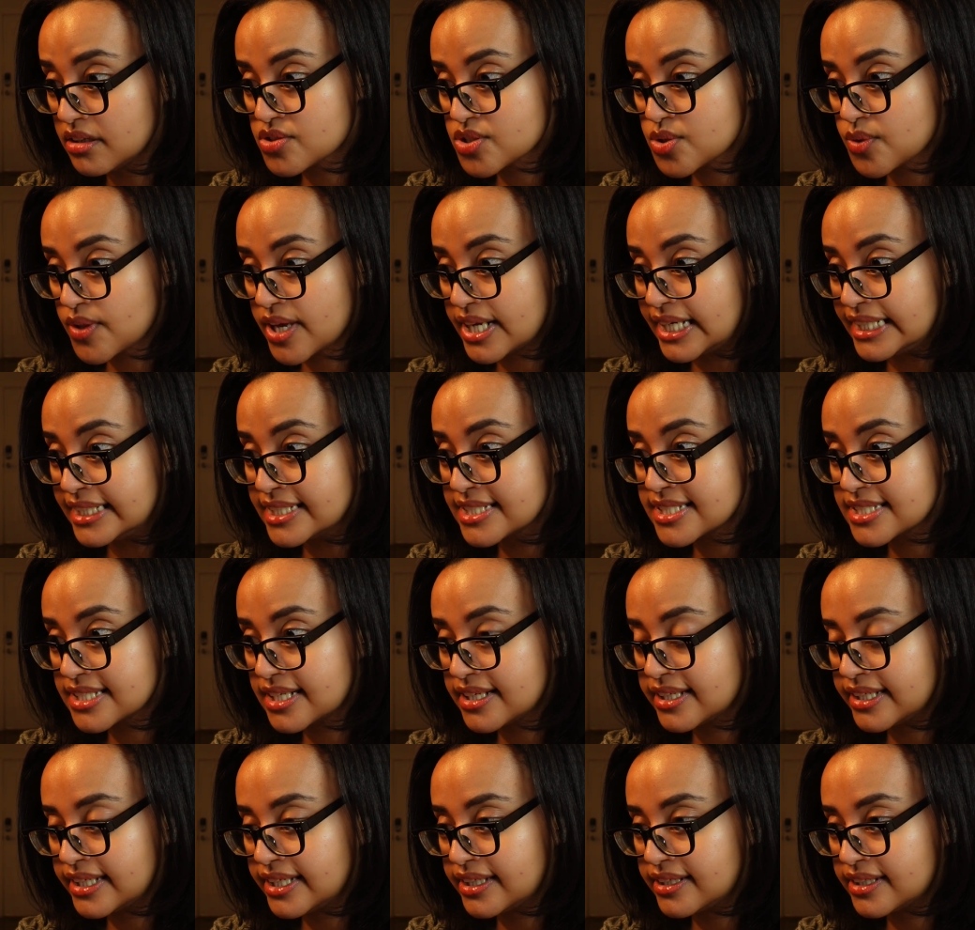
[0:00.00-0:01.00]
So that is
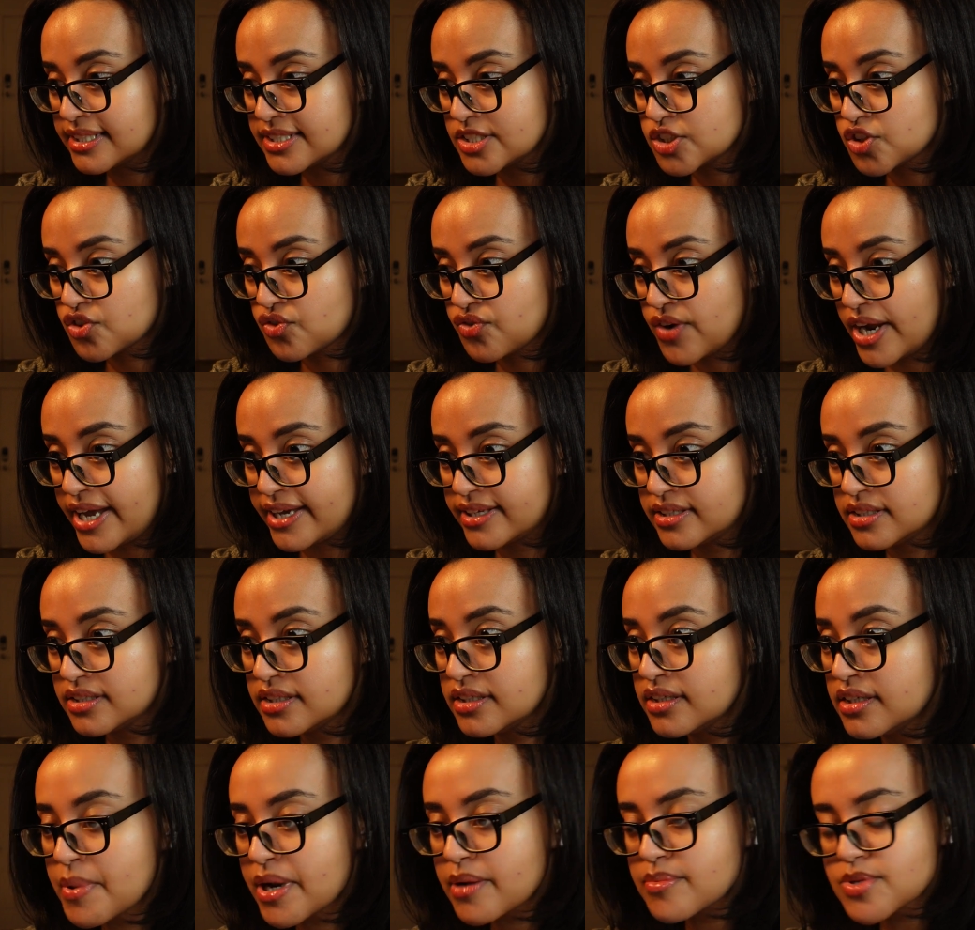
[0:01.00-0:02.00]
indeed his
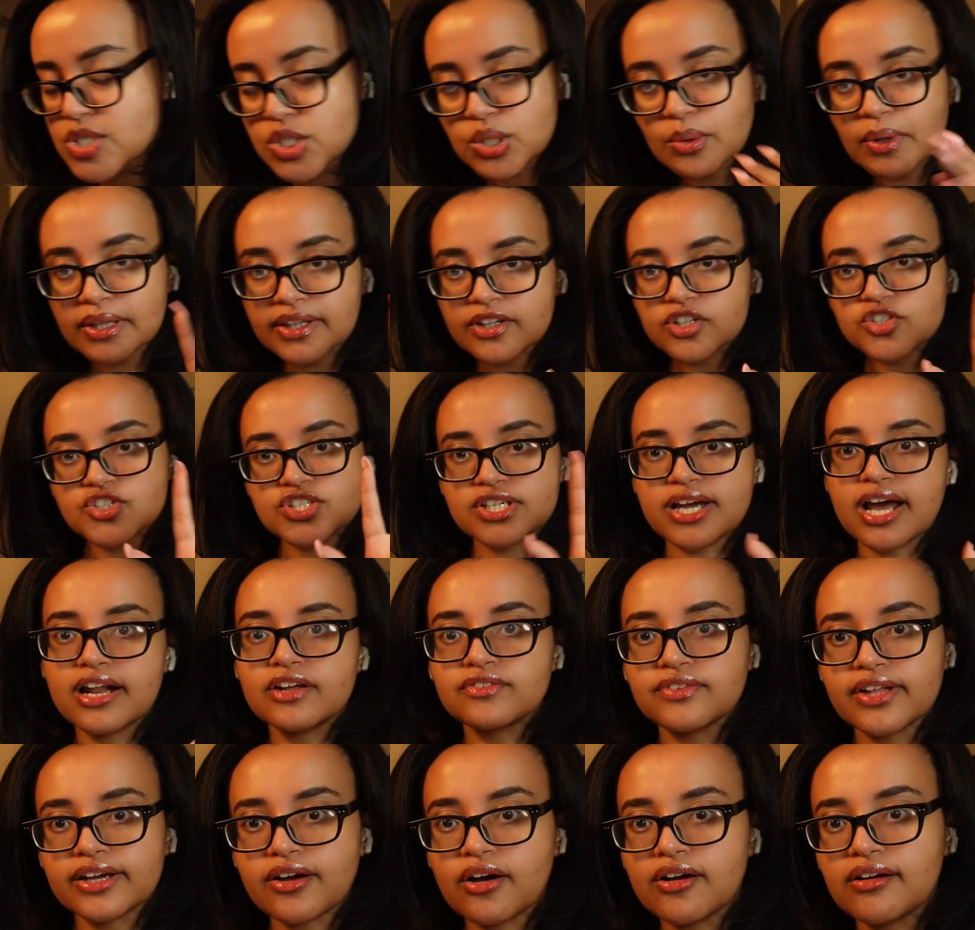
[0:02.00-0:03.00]
friend. But I'm assuming they're just kind
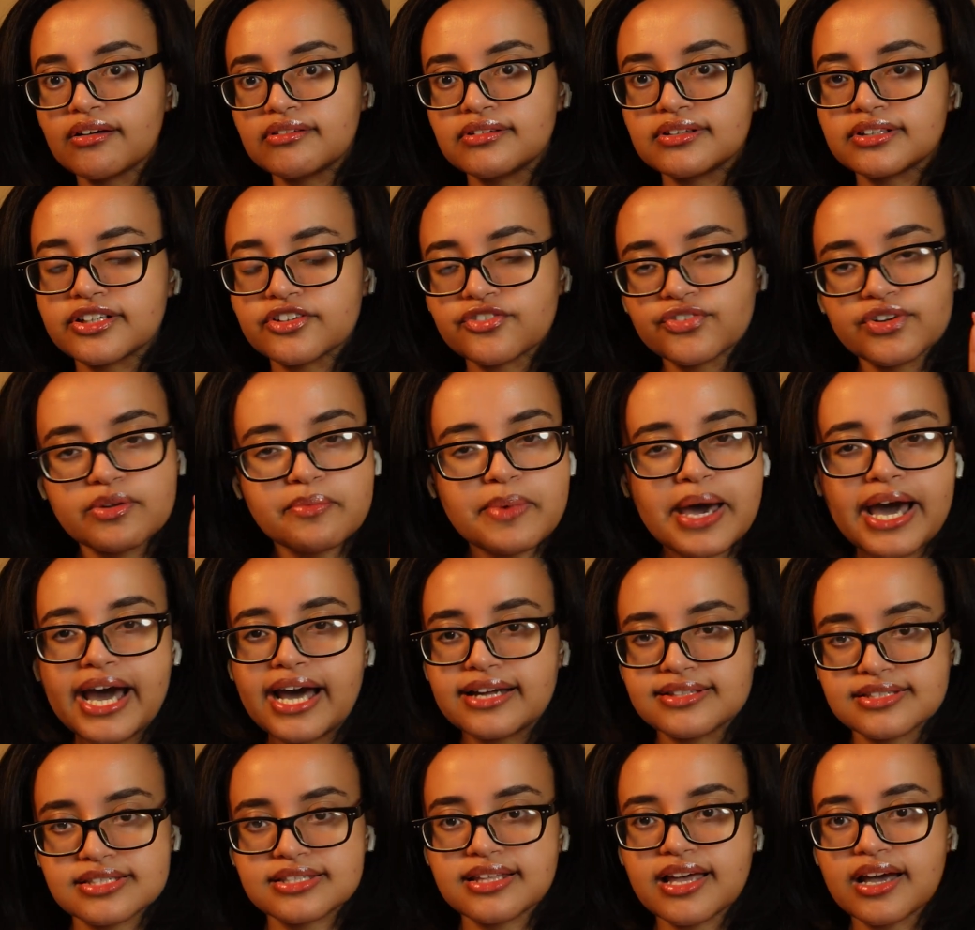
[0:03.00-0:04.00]
of like on different
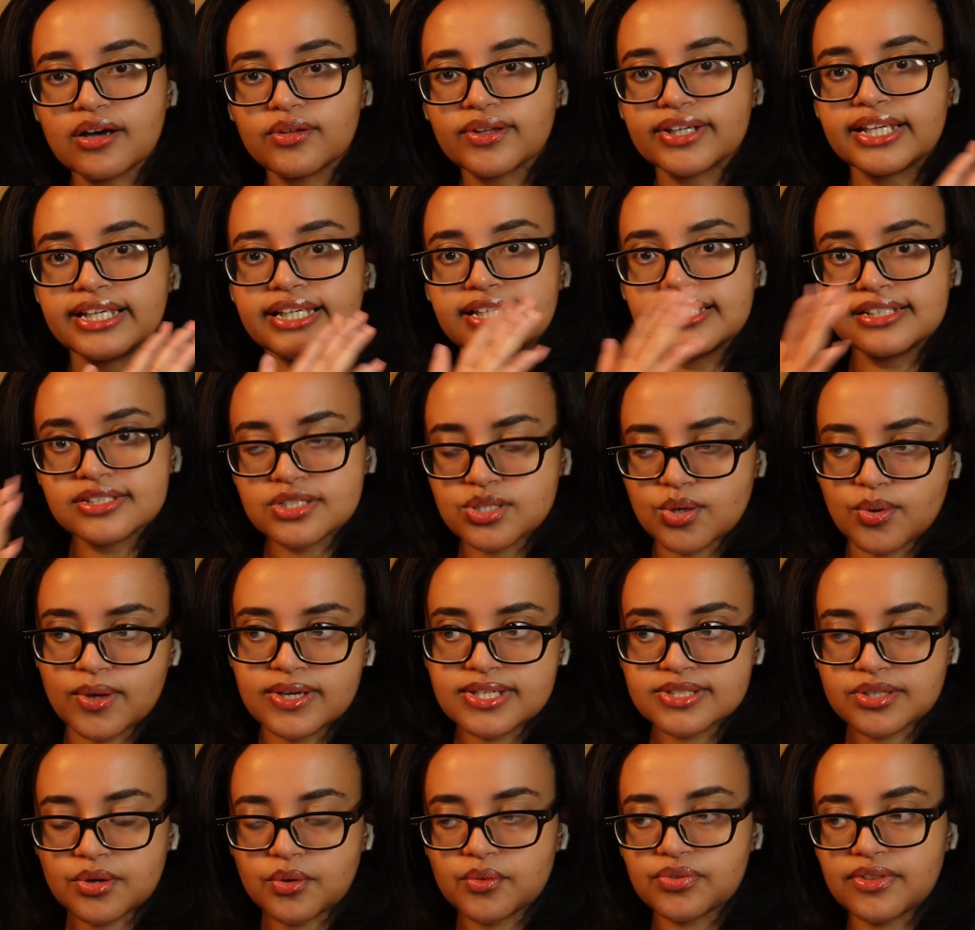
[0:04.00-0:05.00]
paths now. Like he's doing
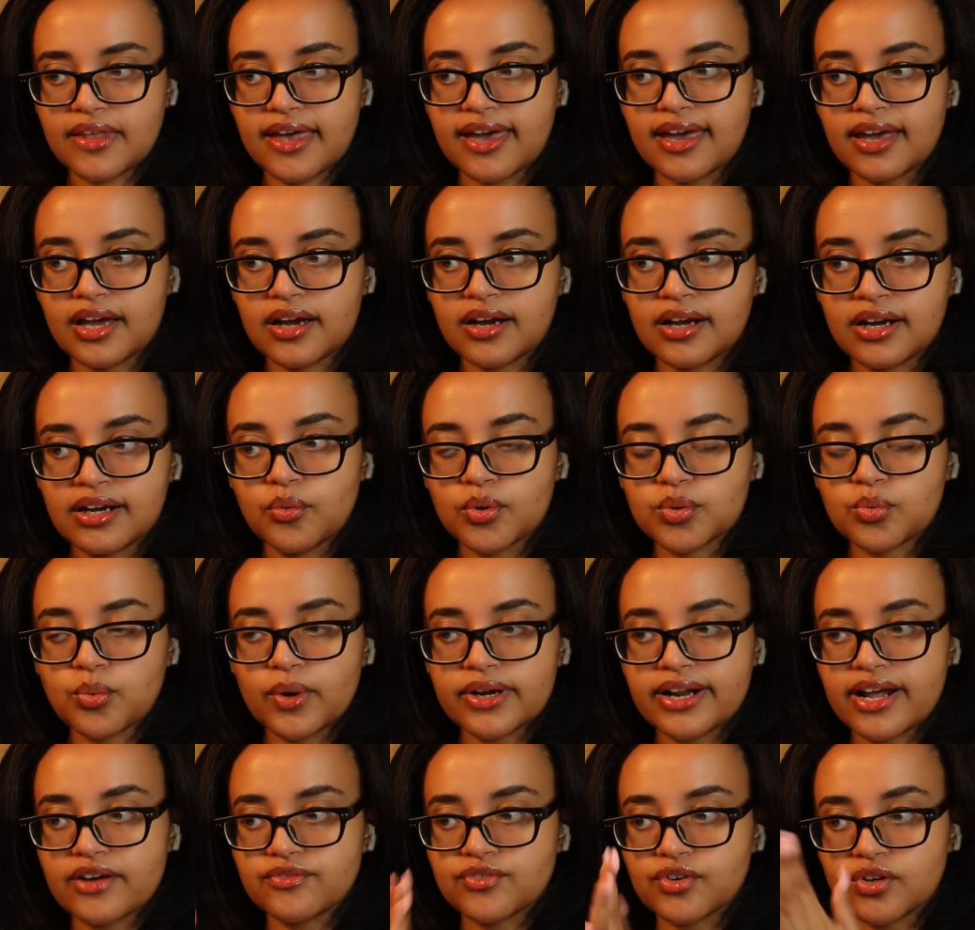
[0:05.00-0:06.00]
his own thing with
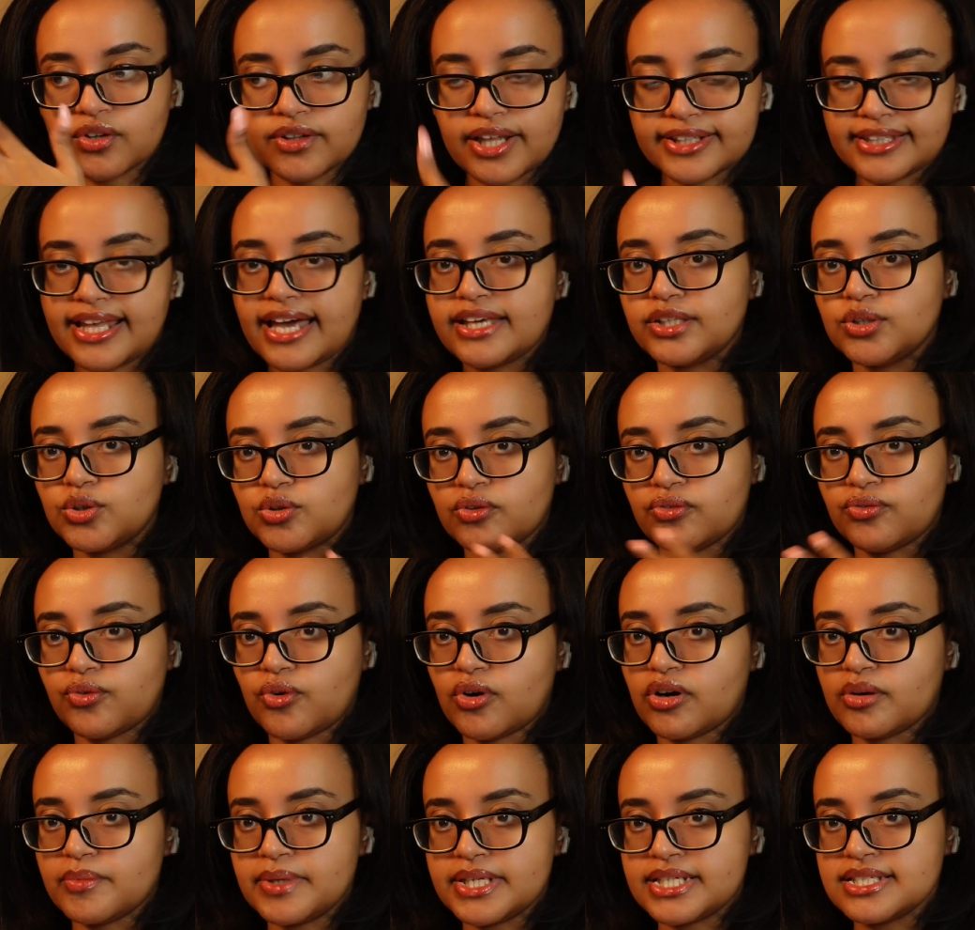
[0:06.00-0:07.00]
whatever like that
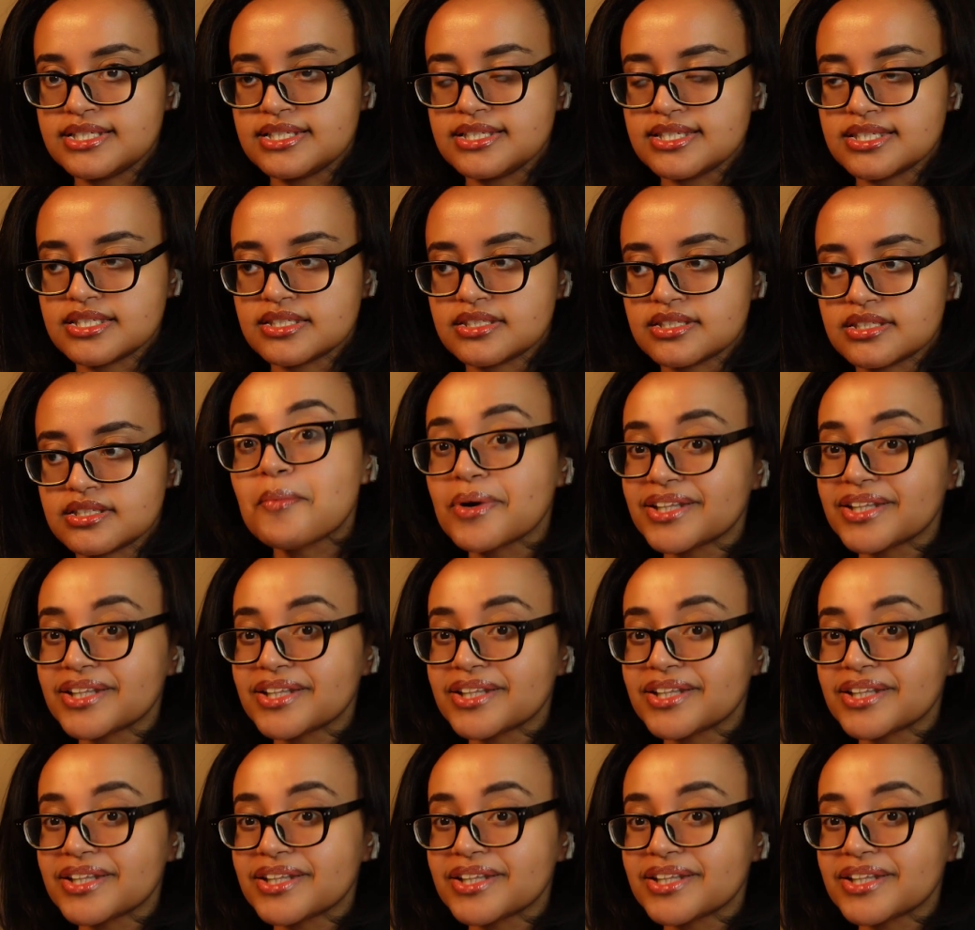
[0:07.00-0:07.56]
uniform is.